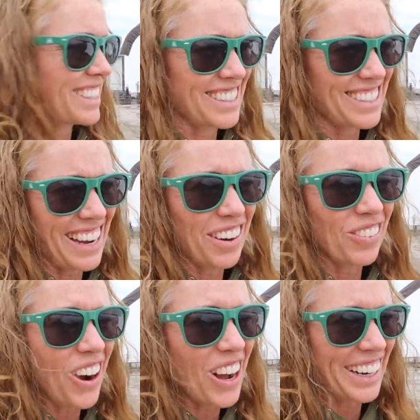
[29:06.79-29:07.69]
It's
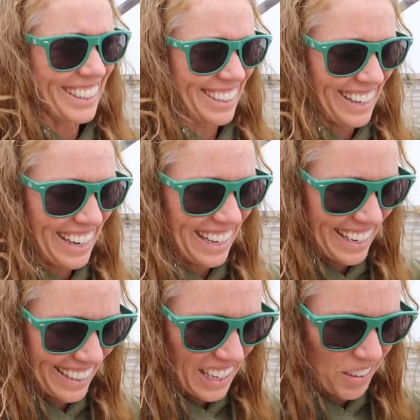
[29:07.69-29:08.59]
ironic.
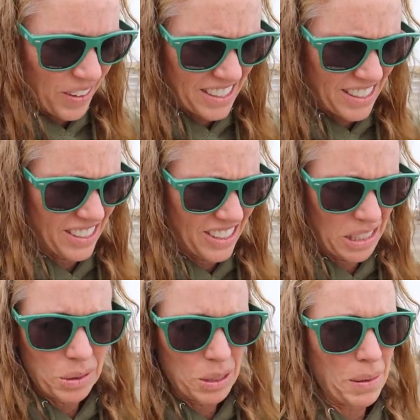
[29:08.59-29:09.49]
I got a message.
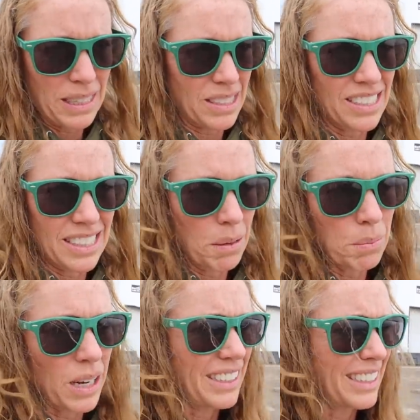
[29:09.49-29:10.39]
Someone messaged,
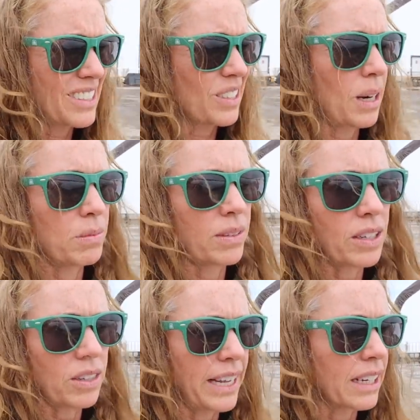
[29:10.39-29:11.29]
DM me on Instagram.
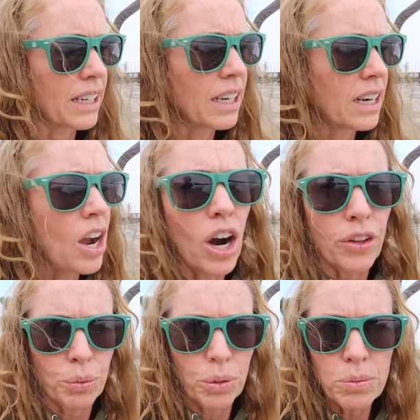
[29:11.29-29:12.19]
They're like, "Are
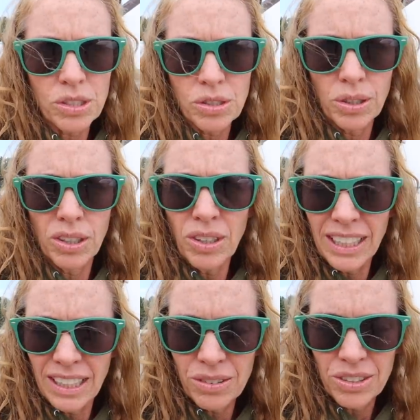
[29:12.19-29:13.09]
the rumors true? Are you
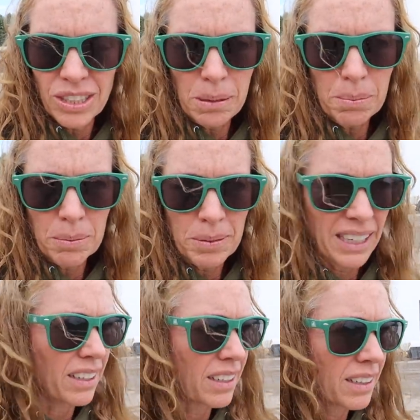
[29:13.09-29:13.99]
getting out of sheep?" I'm
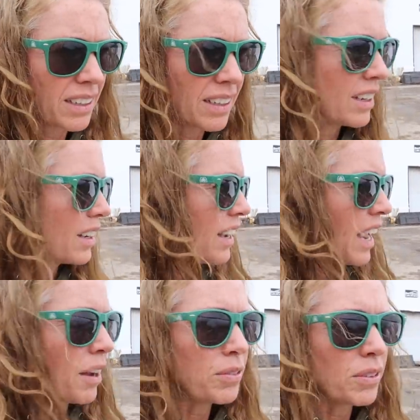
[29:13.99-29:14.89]
like,
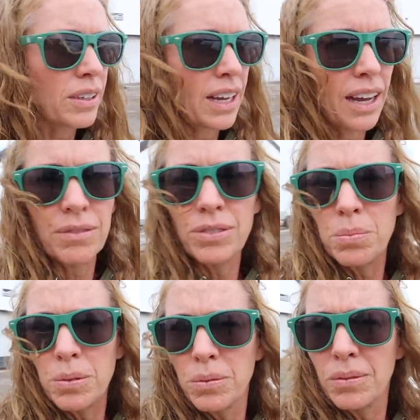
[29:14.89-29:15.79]
"Have you
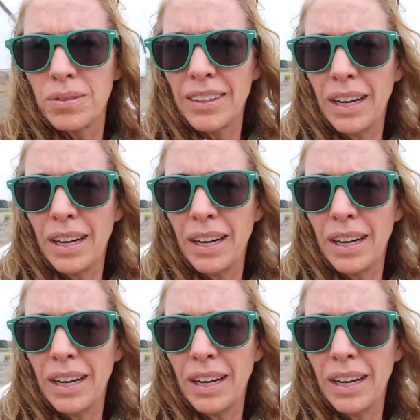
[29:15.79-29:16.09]
been?"